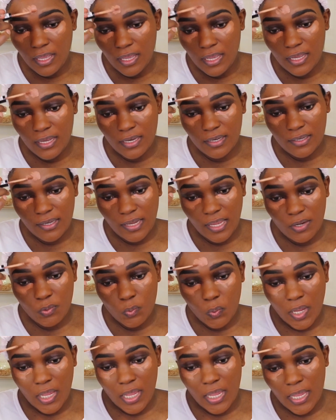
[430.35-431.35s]
And
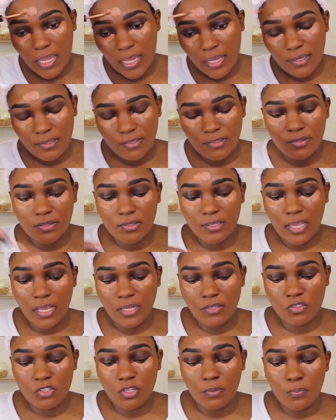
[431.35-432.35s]
NYX
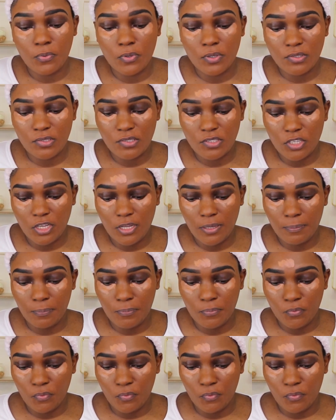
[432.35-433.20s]
Can't Stop Won't Stop